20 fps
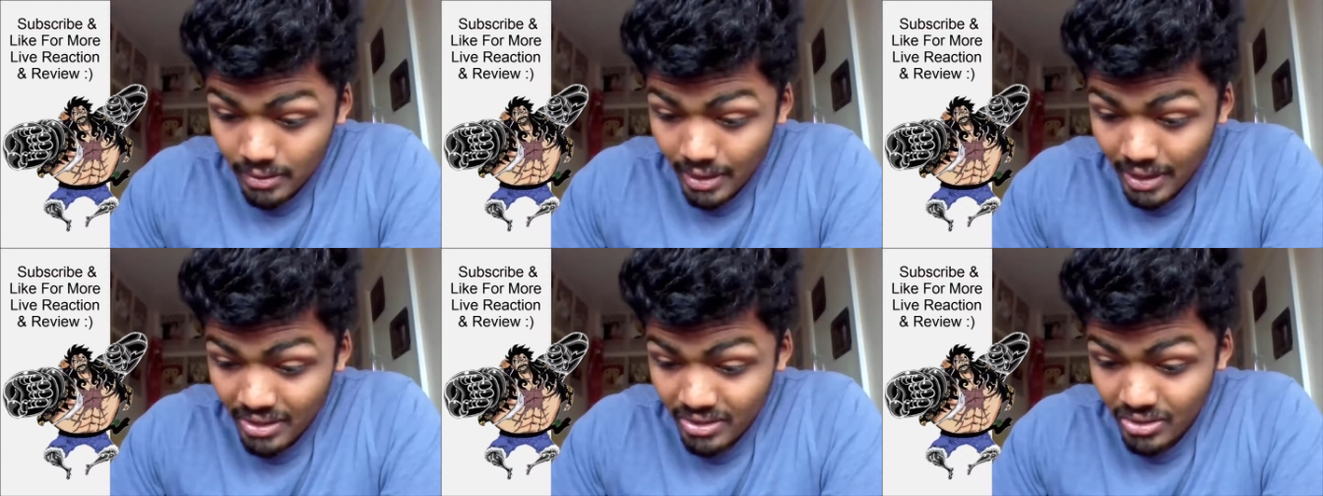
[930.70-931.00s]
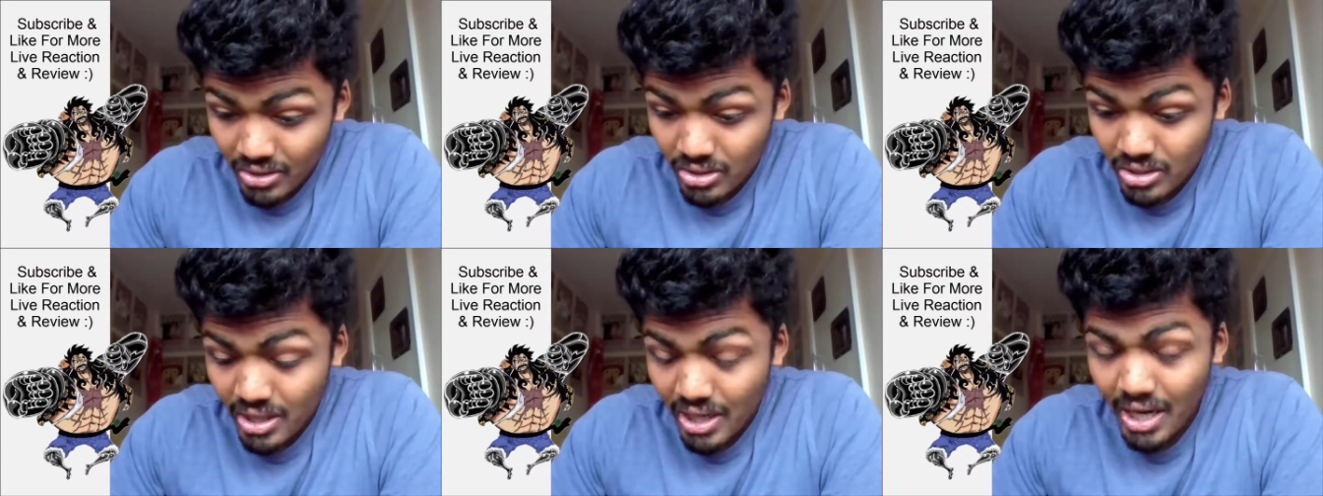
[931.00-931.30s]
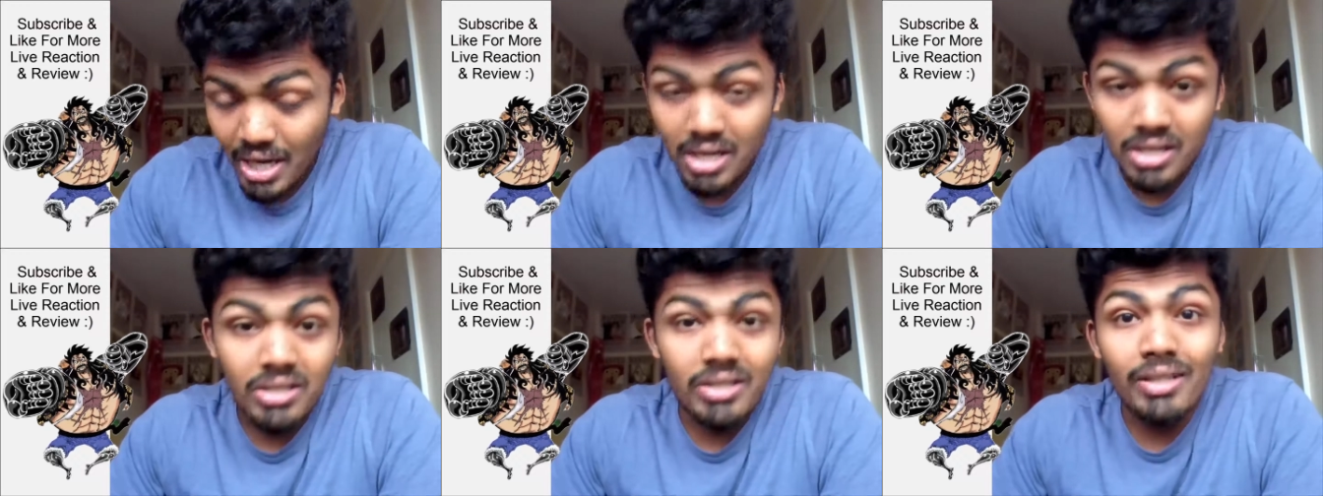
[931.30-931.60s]
there's a
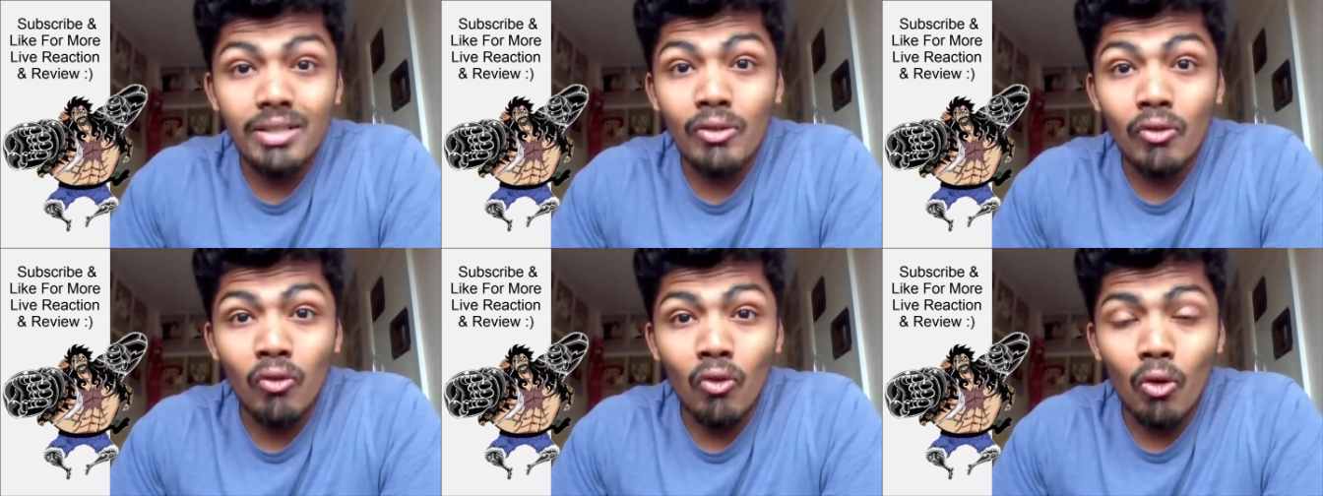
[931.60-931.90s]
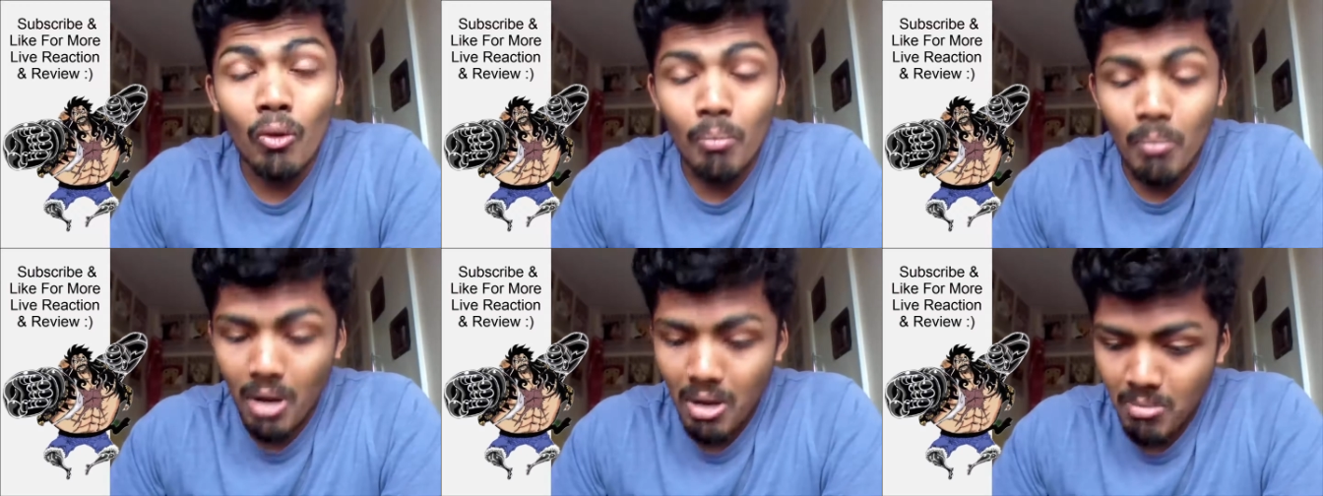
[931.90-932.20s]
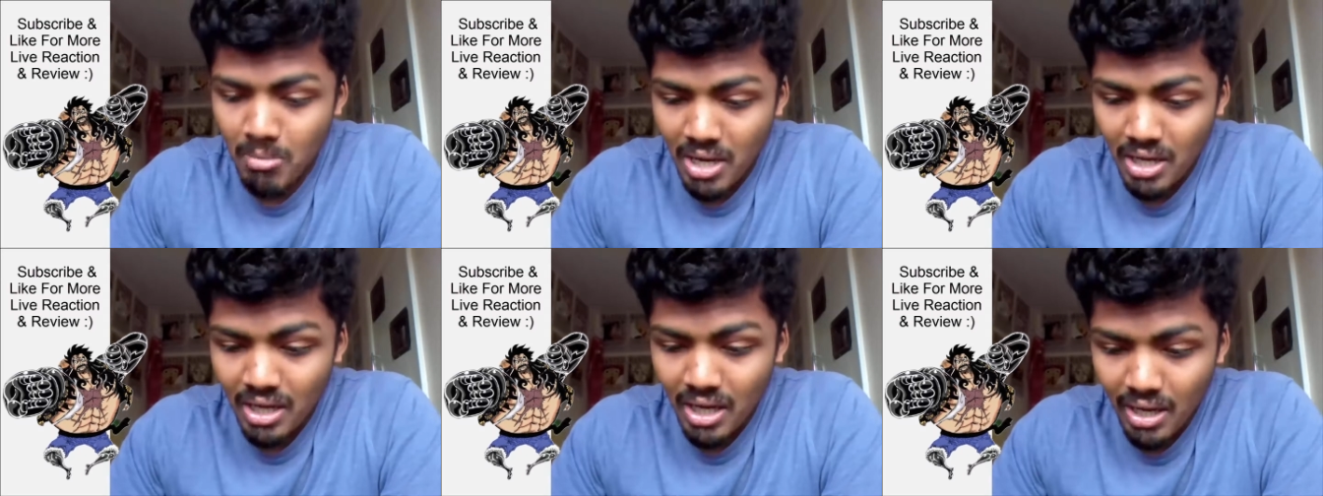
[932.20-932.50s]
chair just for
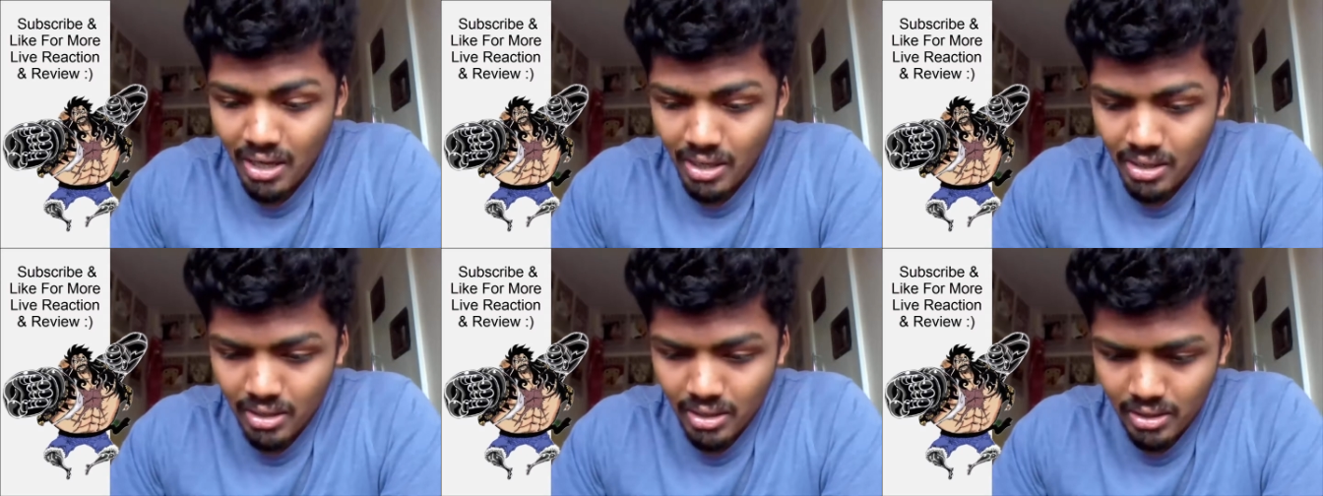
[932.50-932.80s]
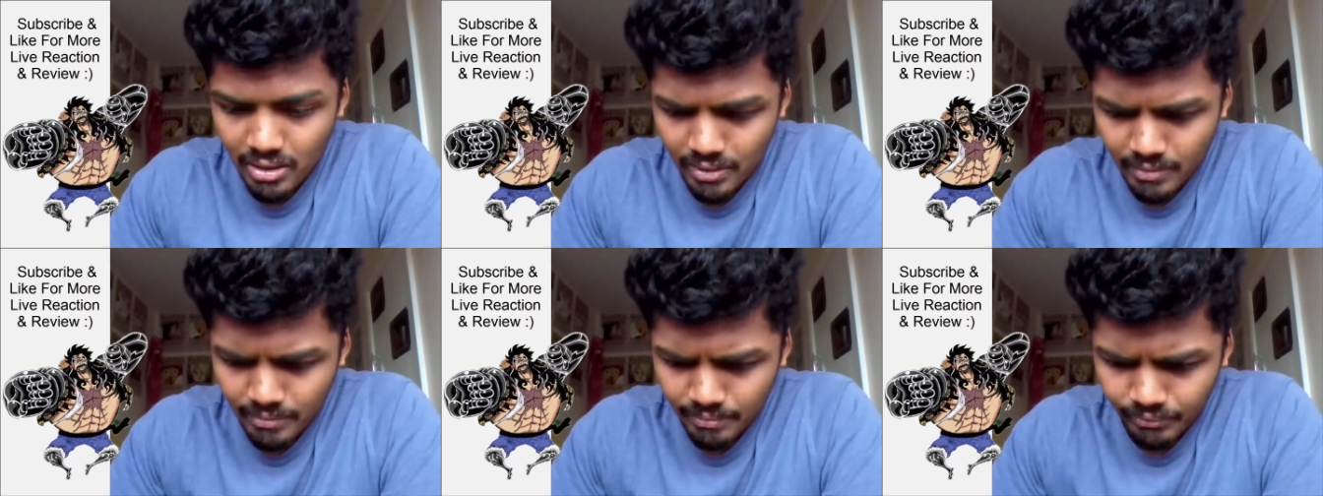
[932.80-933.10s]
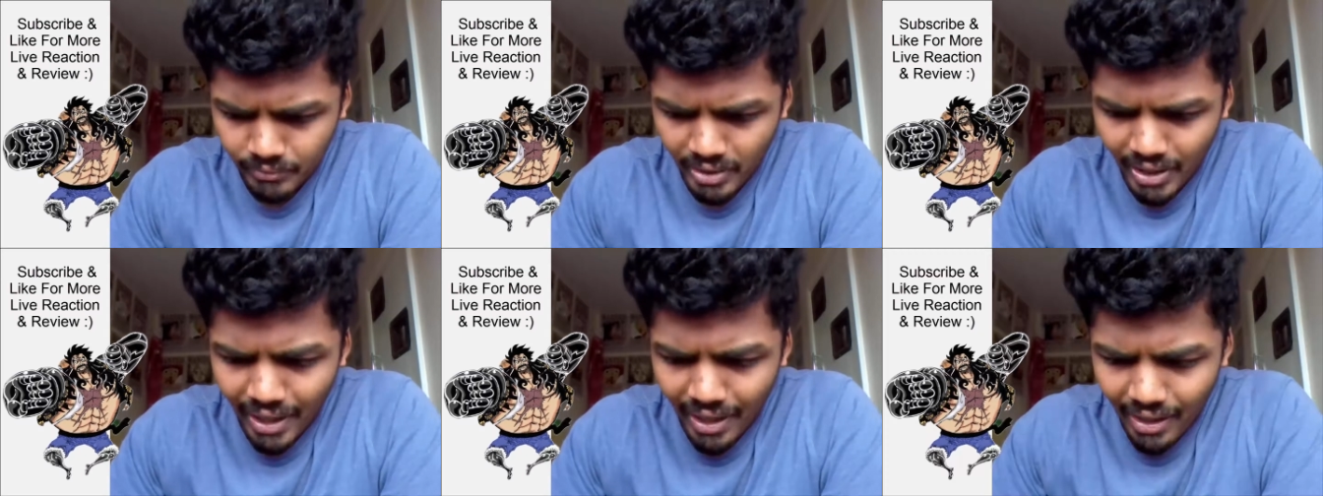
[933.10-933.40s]
Mama Ca um,
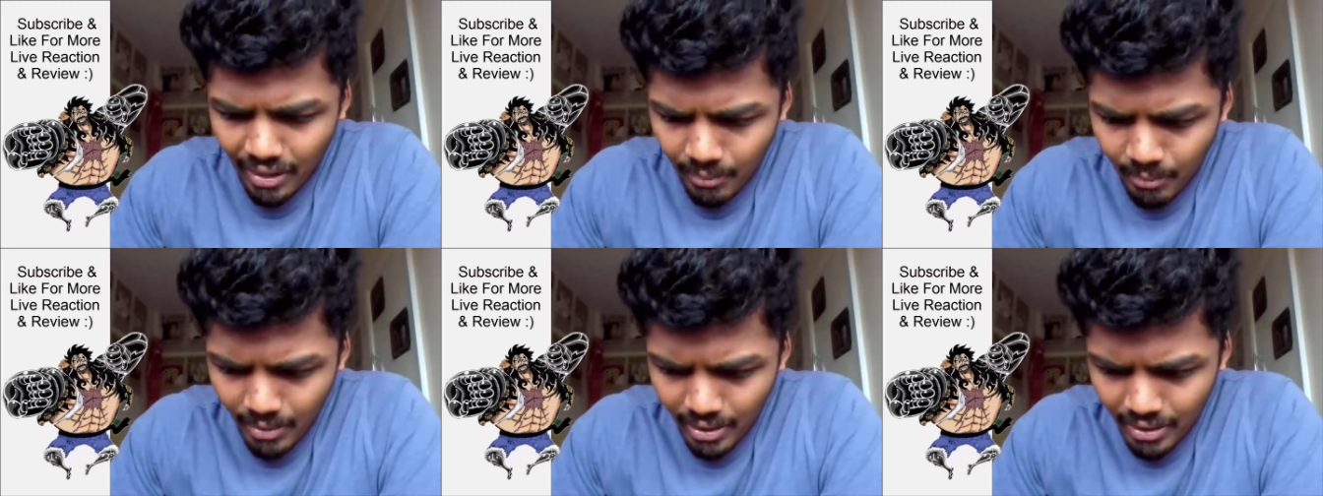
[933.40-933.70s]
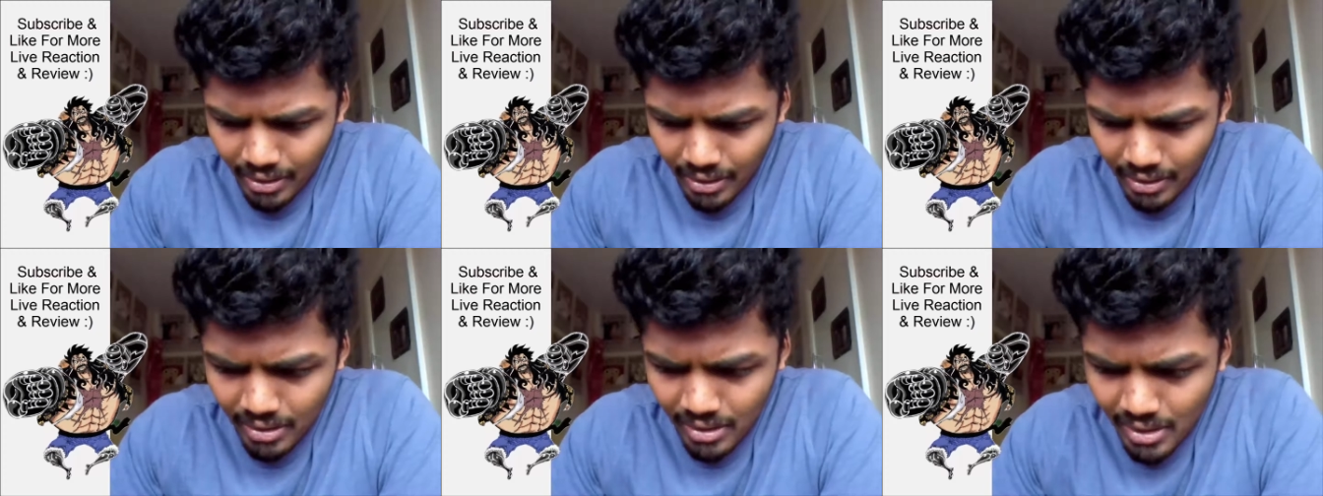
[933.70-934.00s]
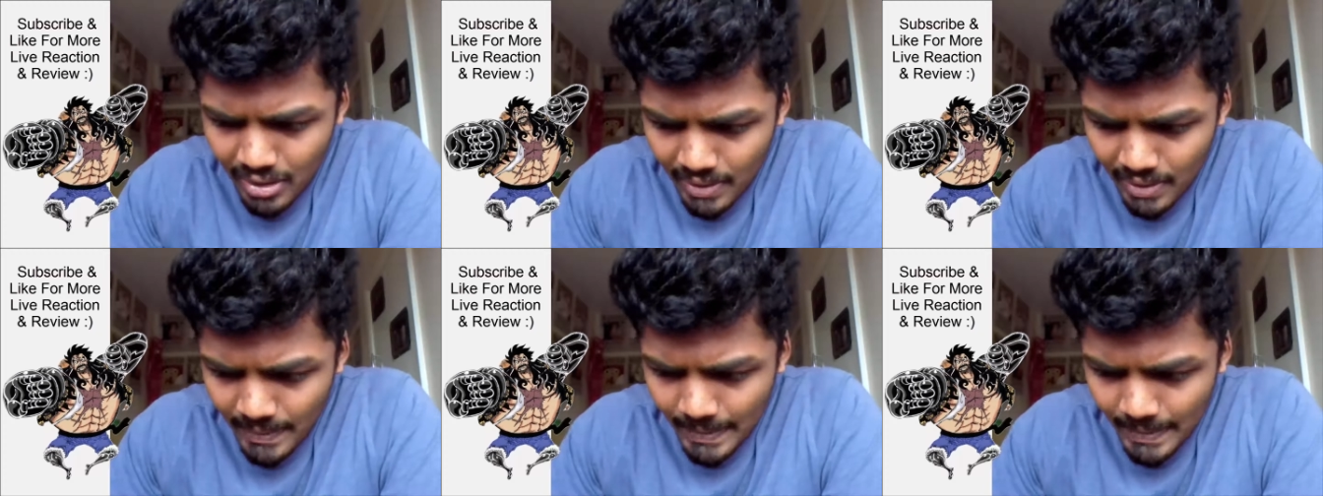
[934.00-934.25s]
Caramel